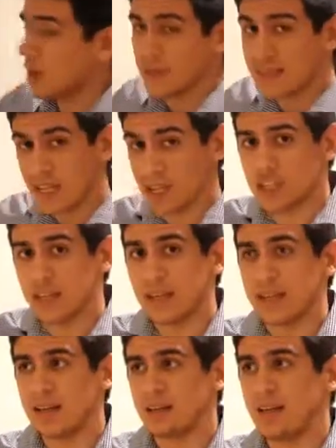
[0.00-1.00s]
a section that I
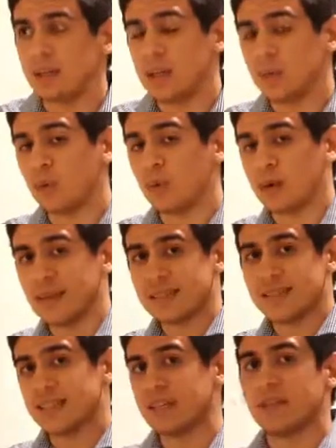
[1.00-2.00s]
think a lot of people kind of
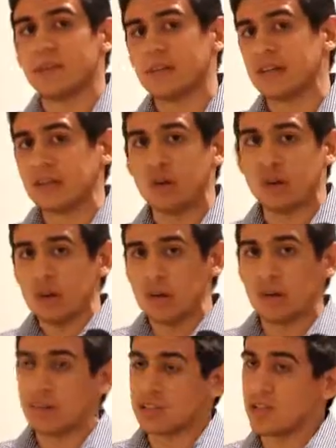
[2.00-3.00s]
skip or don't
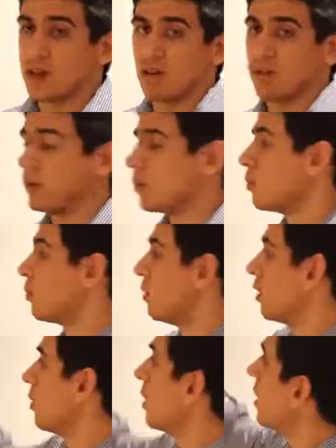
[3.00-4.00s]
utilize at all, or even
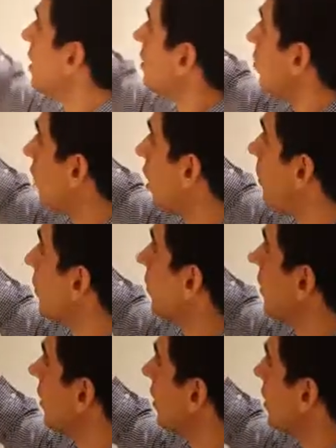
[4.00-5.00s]

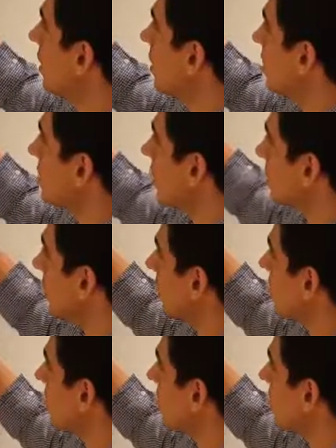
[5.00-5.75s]
properly. It's going to